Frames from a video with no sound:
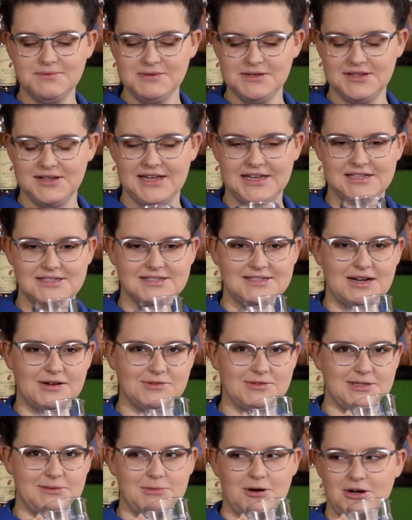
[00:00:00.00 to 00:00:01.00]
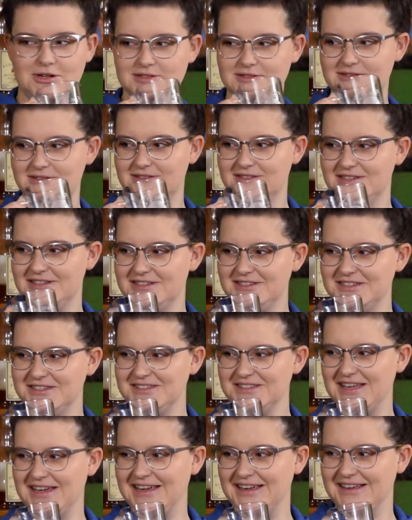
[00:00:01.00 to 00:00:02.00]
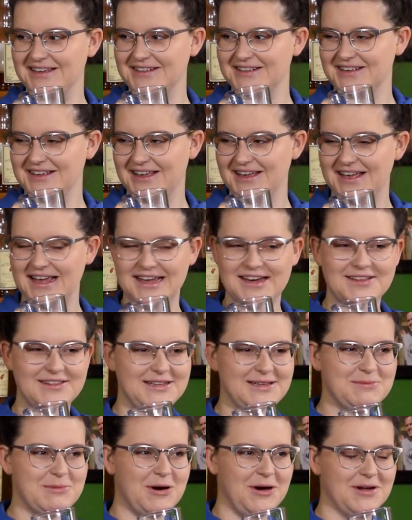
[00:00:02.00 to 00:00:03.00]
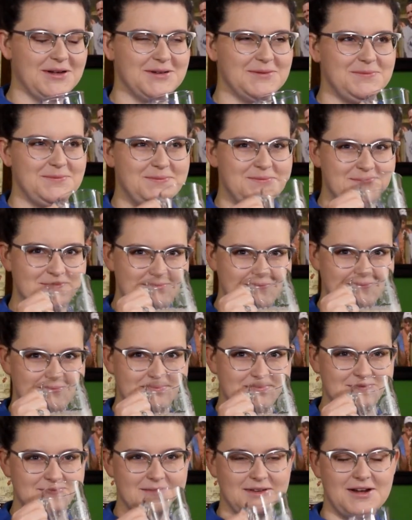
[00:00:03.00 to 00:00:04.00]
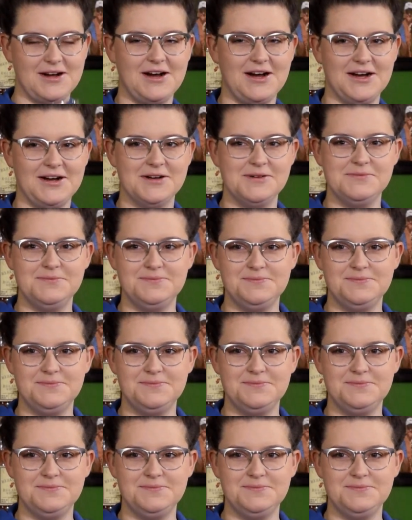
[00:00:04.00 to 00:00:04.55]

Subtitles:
but like stouty malt. This is like ale-y malt. All right.